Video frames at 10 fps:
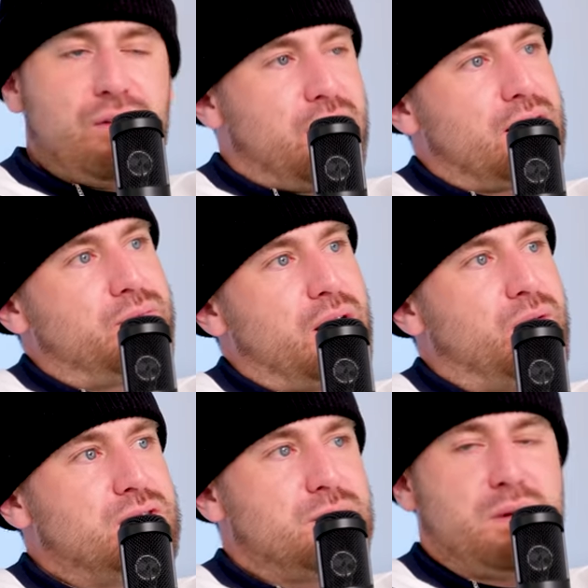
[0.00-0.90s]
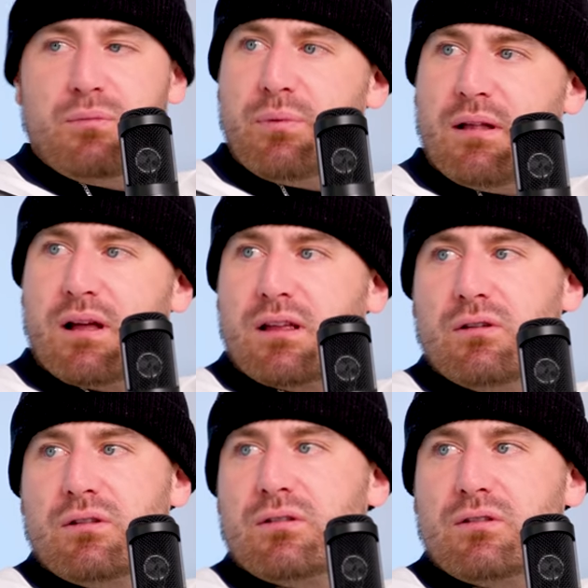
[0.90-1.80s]
You know those like big ones that people pay like
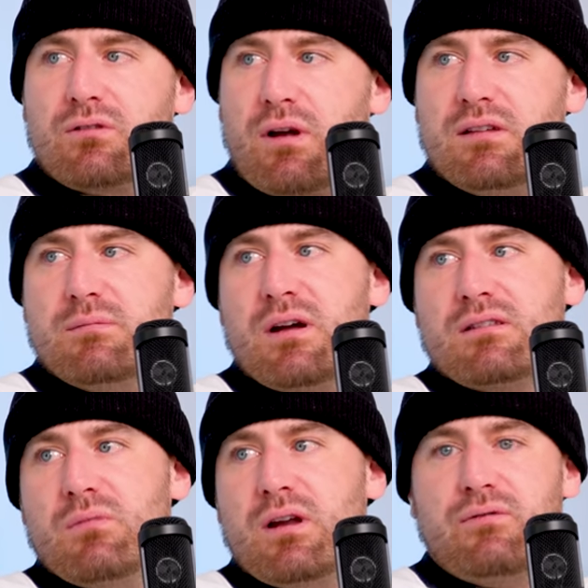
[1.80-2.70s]
you know the crazy amounts of yeah.